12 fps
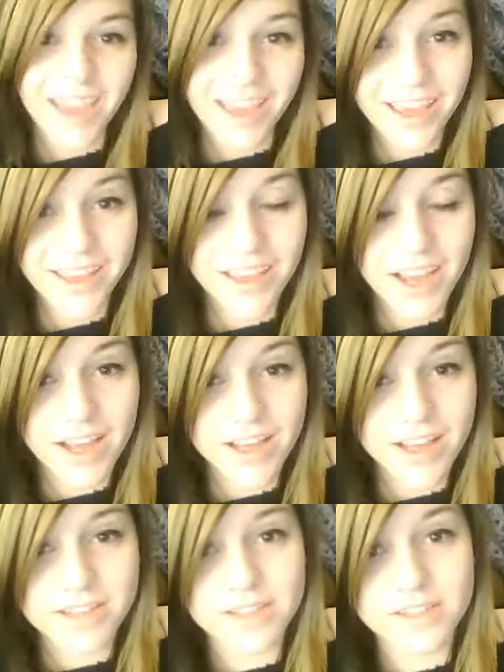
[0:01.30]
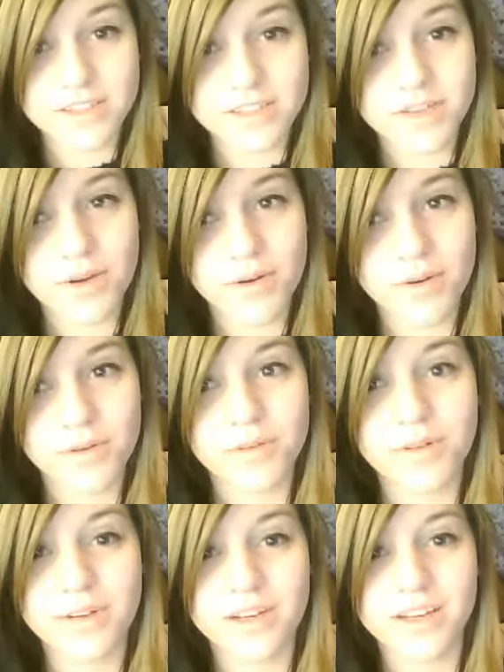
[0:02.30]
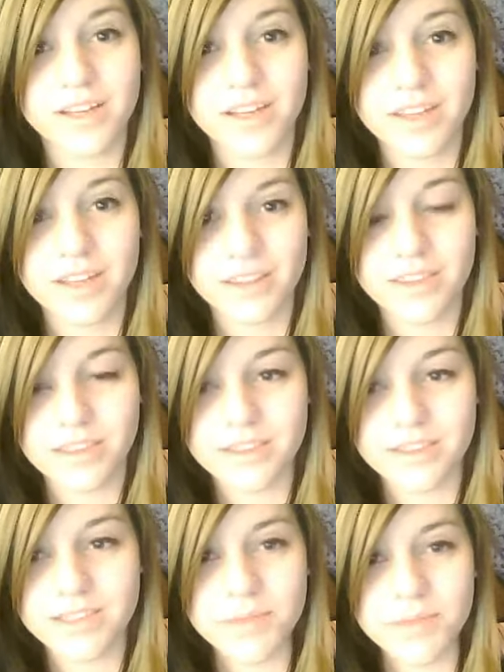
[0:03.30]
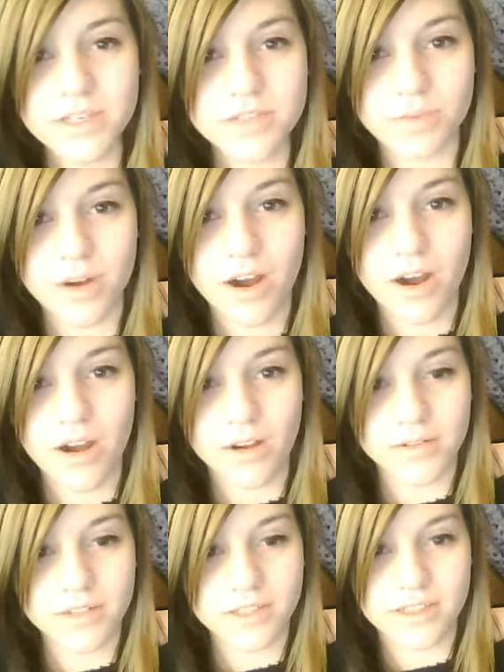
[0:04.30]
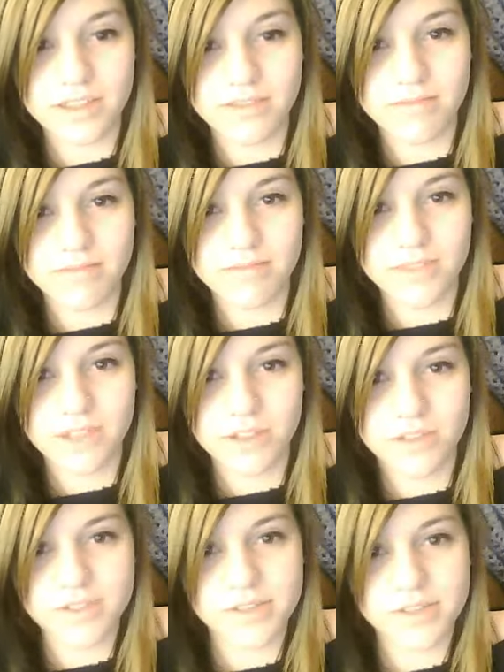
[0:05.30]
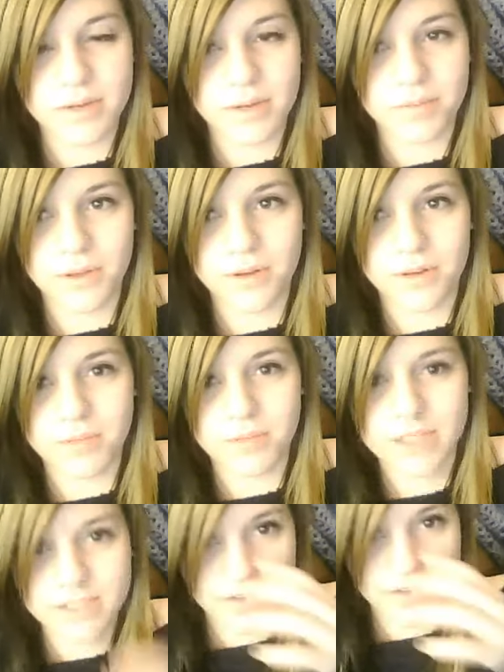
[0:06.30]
Hey guys, so something's wrong with the YouTube uploader because I've